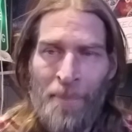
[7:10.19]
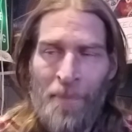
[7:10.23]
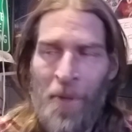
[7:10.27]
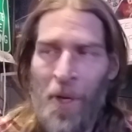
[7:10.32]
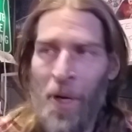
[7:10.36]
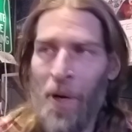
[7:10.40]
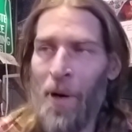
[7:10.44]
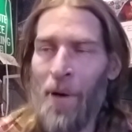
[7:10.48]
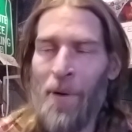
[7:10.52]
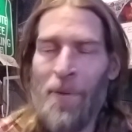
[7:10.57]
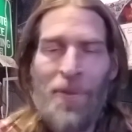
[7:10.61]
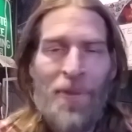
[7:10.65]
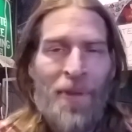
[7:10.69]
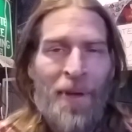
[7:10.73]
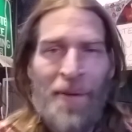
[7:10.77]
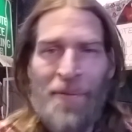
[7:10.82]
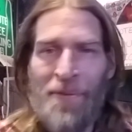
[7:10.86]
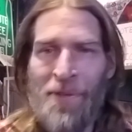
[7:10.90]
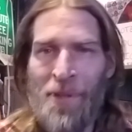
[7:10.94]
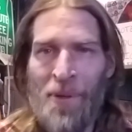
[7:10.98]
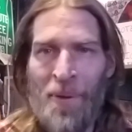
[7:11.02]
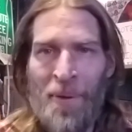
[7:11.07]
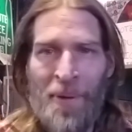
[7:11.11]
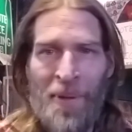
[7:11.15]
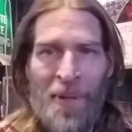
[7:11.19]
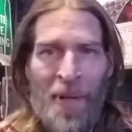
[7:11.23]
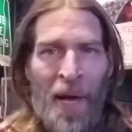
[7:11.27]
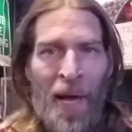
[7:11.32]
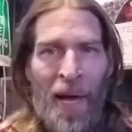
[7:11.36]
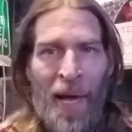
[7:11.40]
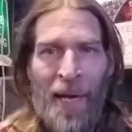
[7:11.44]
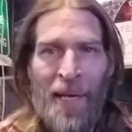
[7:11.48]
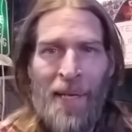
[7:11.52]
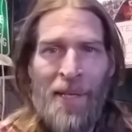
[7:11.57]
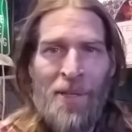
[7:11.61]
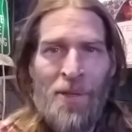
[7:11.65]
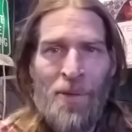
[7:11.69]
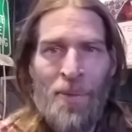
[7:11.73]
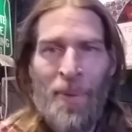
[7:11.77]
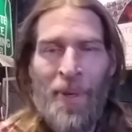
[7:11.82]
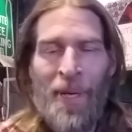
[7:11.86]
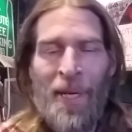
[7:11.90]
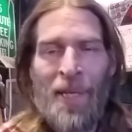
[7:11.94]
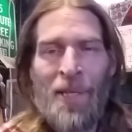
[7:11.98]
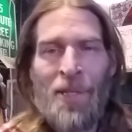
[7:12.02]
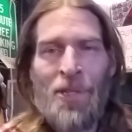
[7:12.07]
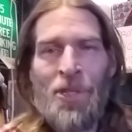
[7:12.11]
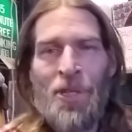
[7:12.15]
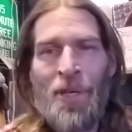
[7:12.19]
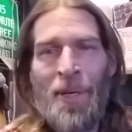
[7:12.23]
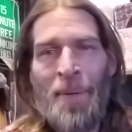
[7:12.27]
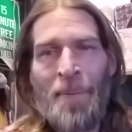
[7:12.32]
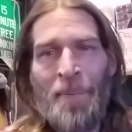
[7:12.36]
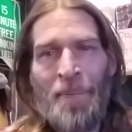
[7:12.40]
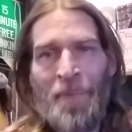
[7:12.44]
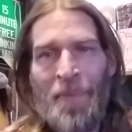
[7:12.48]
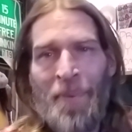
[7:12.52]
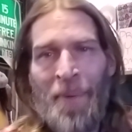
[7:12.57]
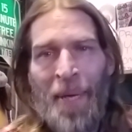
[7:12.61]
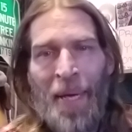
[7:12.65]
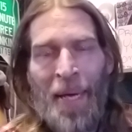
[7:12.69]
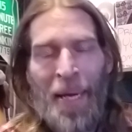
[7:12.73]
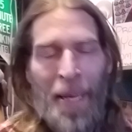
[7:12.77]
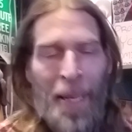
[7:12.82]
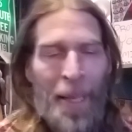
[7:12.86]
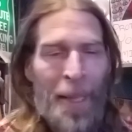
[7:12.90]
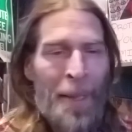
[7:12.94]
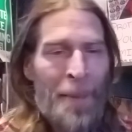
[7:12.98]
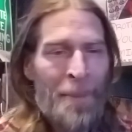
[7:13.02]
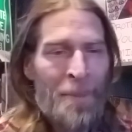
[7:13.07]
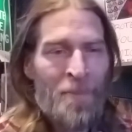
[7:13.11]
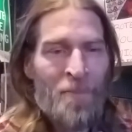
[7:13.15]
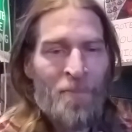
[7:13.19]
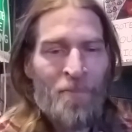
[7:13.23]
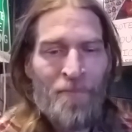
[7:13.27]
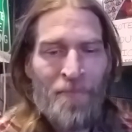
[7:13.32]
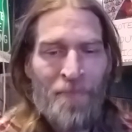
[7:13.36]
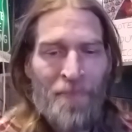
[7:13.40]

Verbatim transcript: Car thefts are in the highest range. Crime